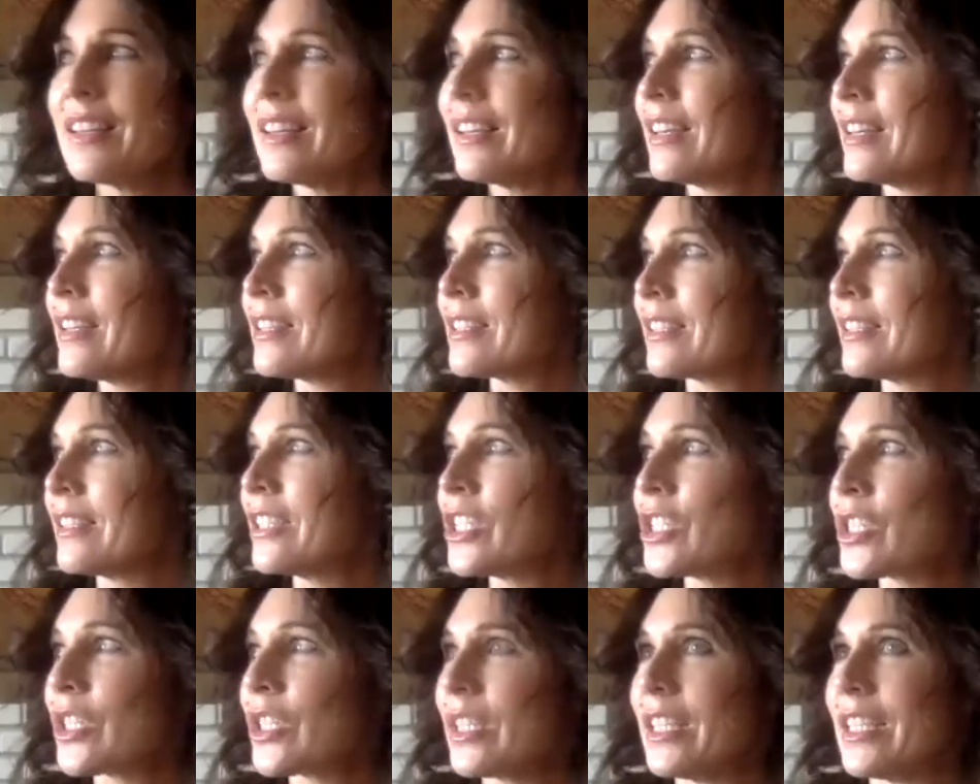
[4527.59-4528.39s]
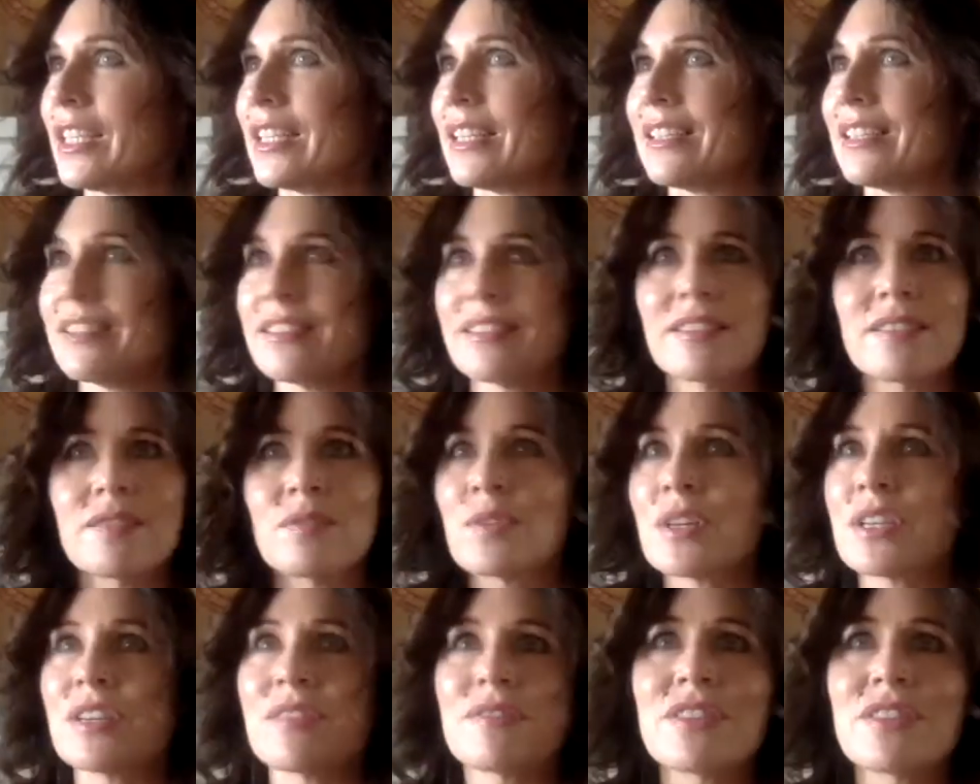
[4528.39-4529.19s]
it's literally
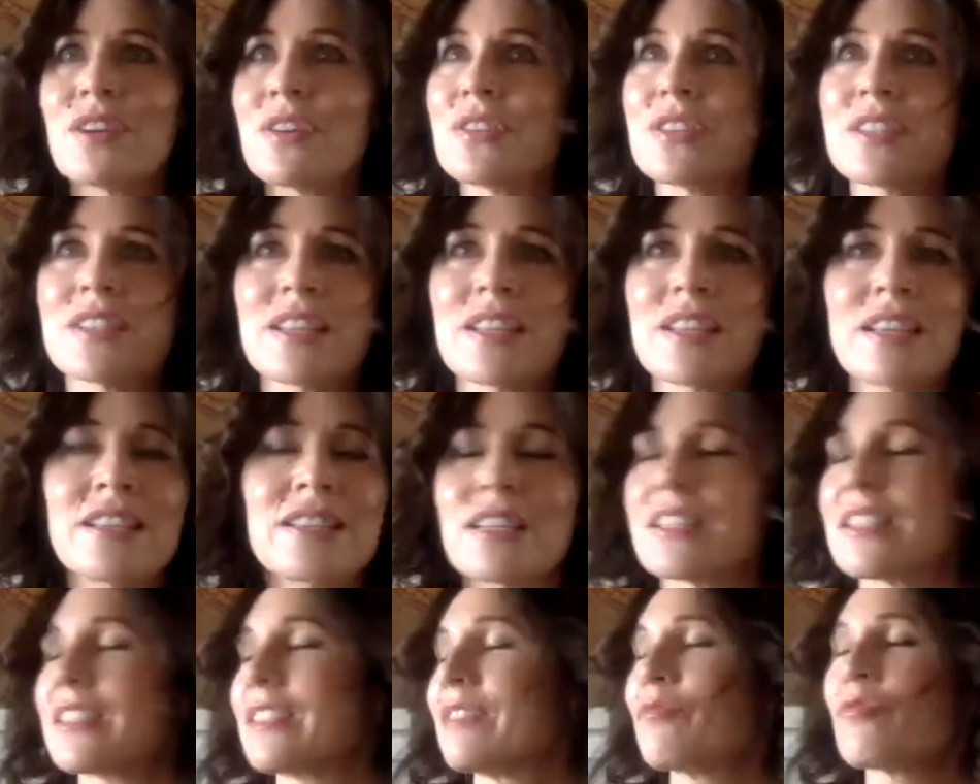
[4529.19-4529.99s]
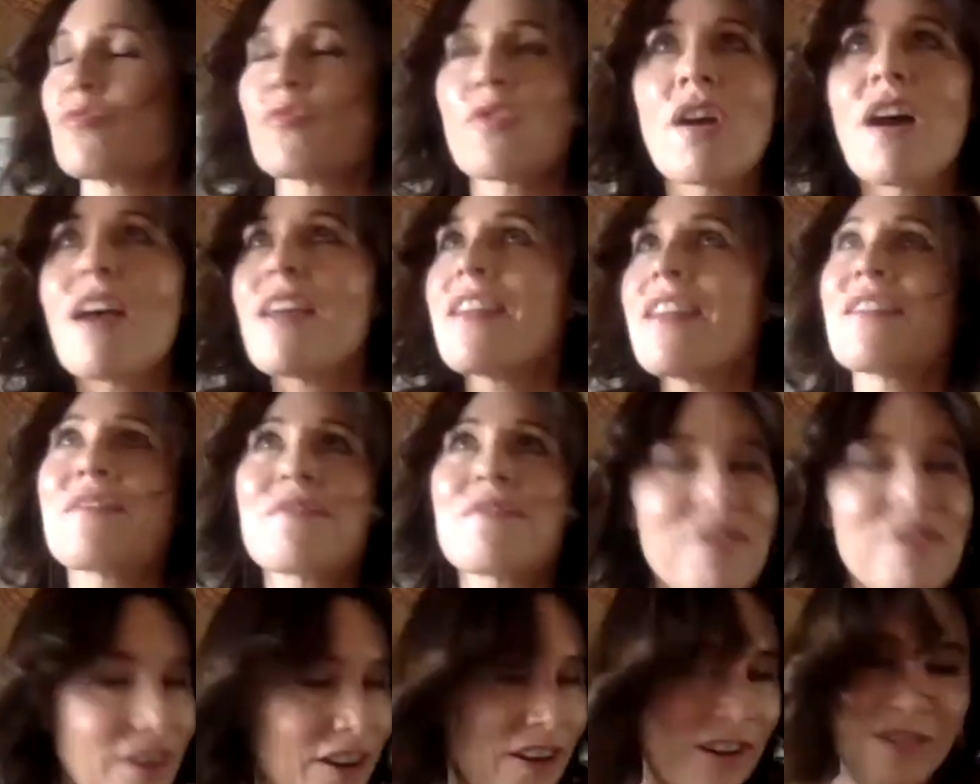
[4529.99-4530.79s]
one of those things that's right in
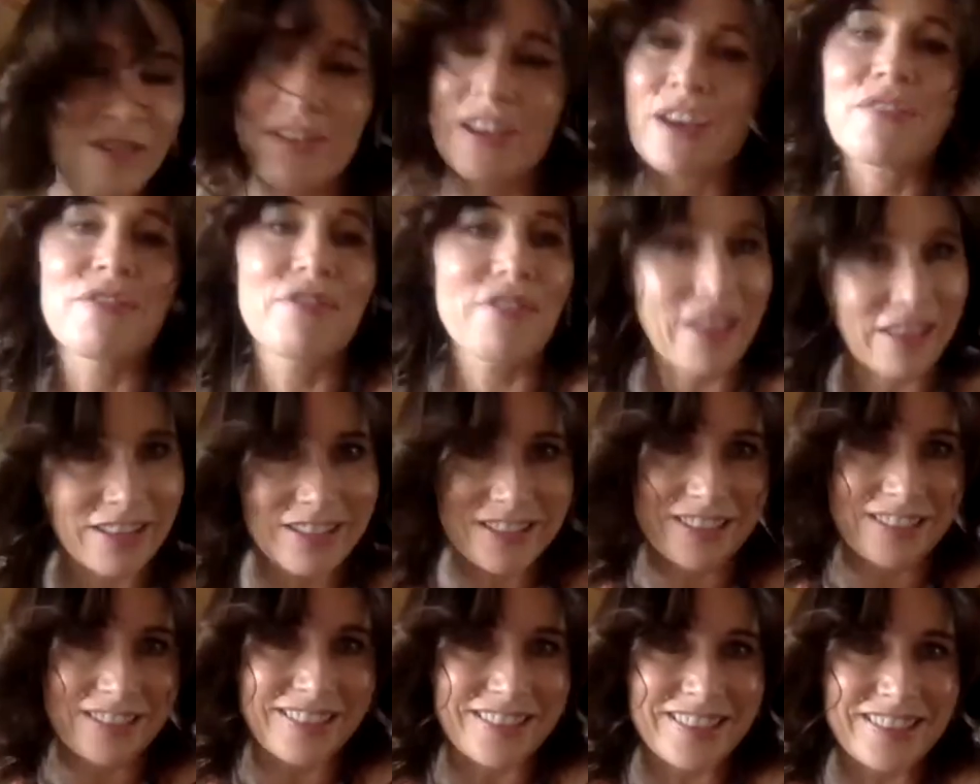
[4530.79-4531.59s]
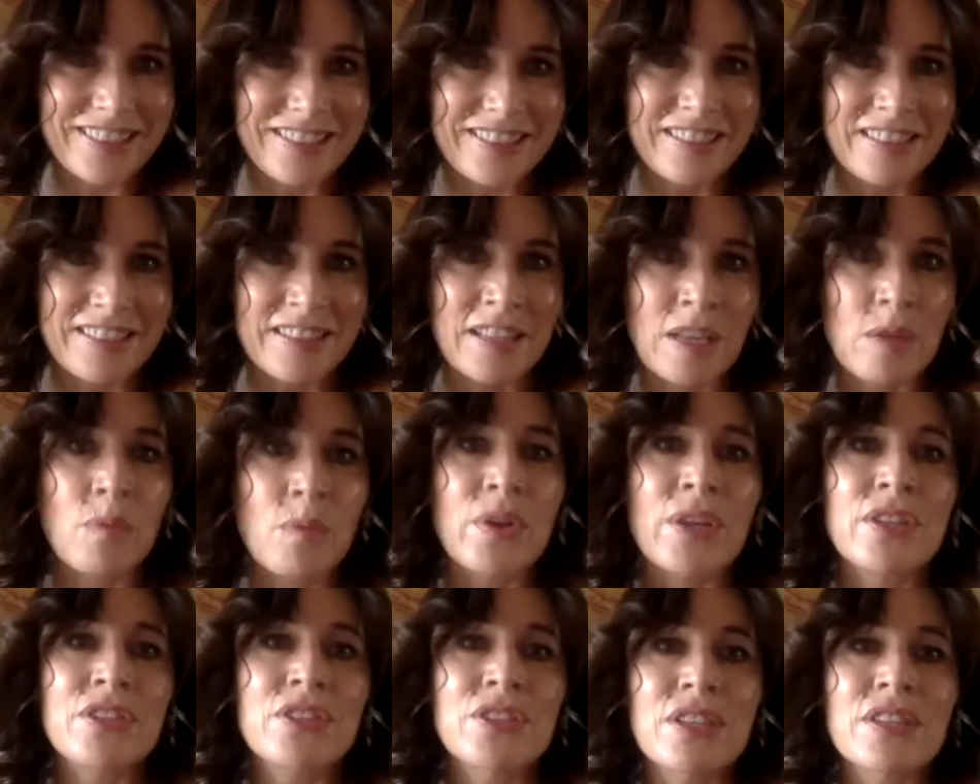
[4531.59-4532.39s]
front of our faces that
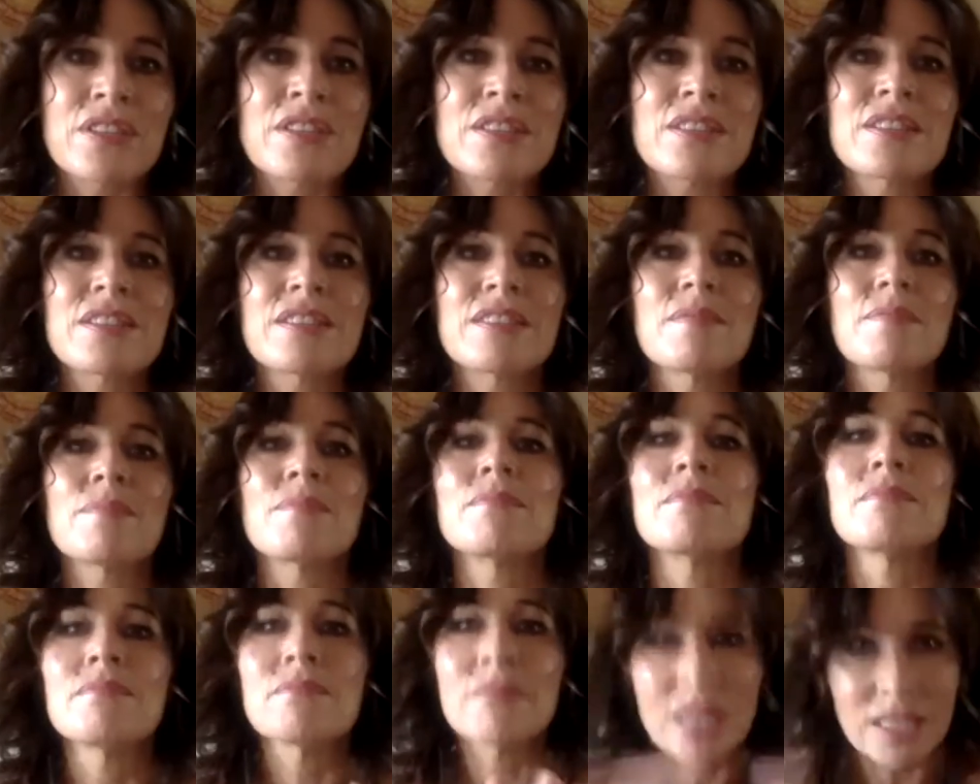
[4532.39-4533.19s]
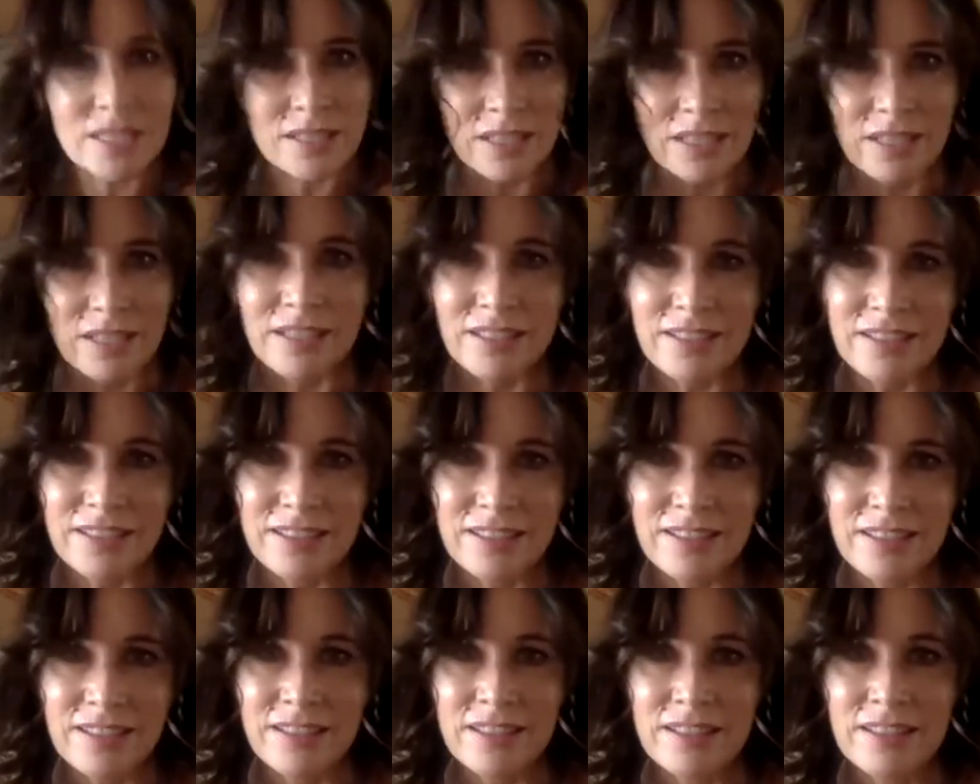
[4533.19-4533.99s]
we are just missing,
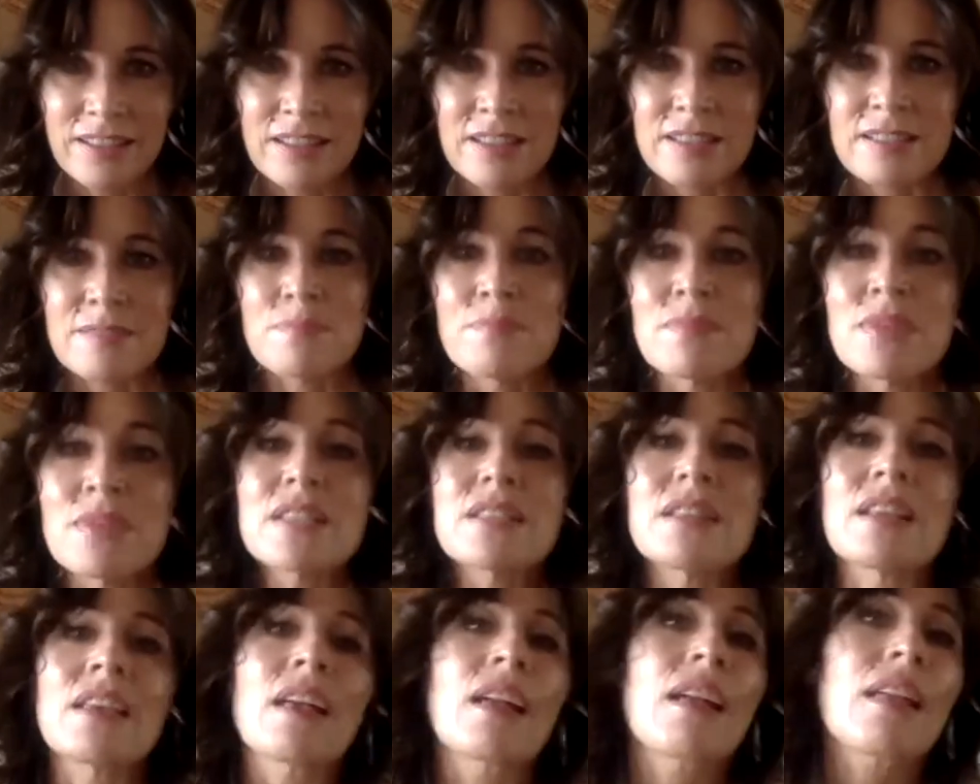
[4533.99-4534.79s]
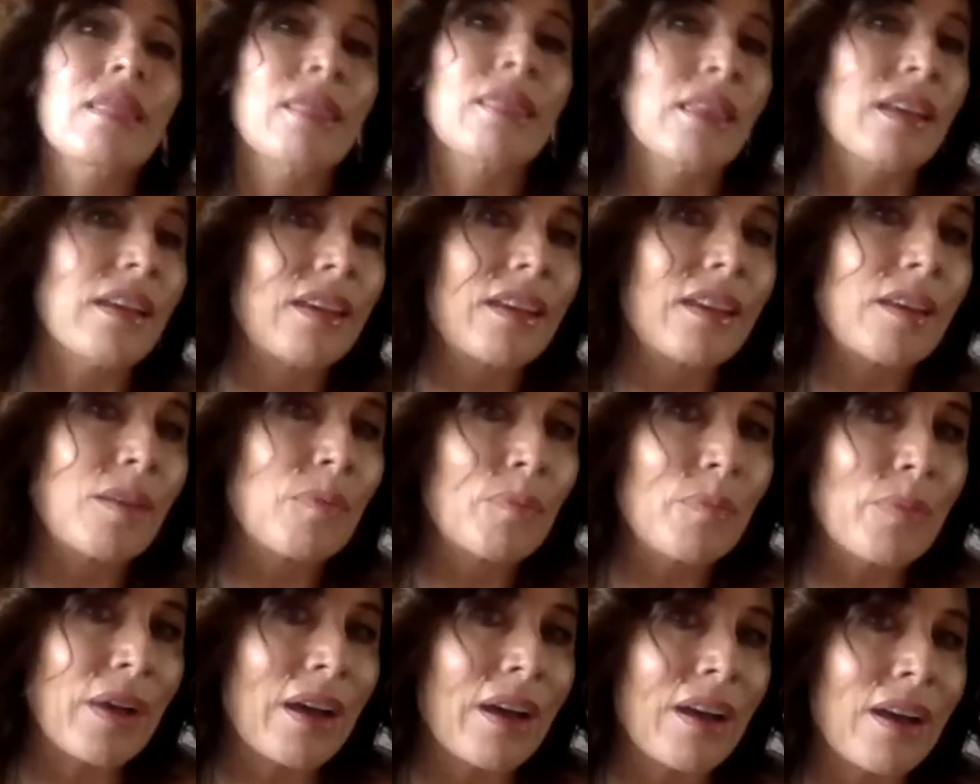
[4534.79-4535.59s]
this missing link
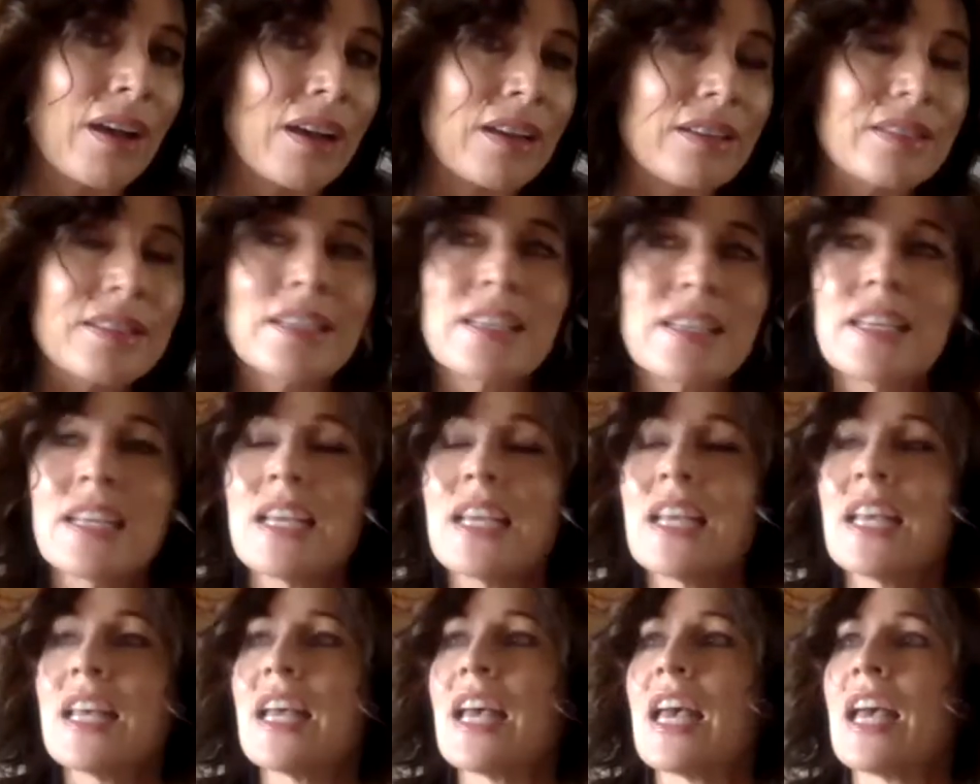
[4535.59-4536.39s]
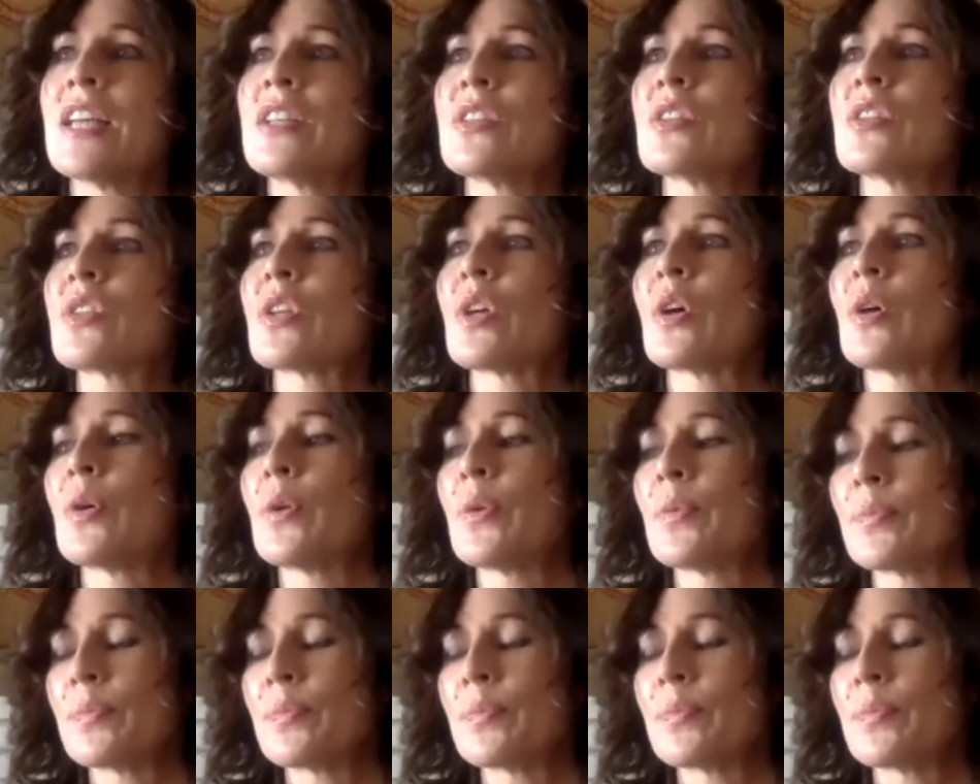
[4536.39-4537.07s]
part. And so,